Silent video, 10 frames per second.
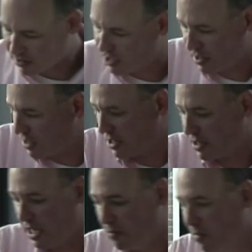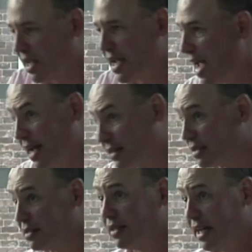the, this team,
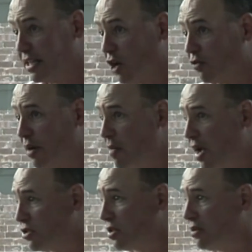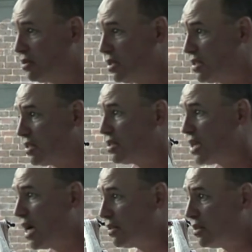as as already mentioned, it's the
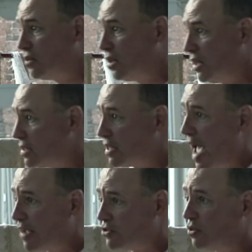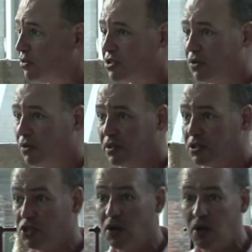site of the Lee statue. So,
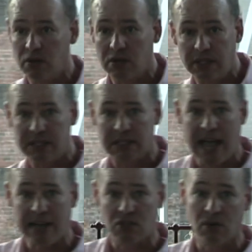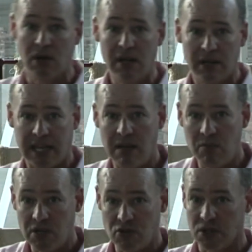and you know, the Lee statue came
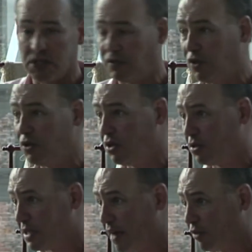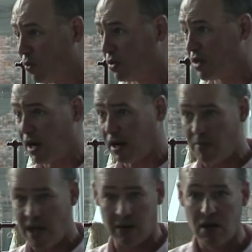in just a few years after we're talking
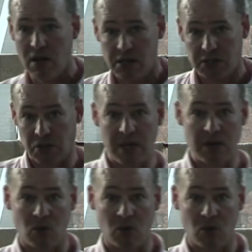about, so they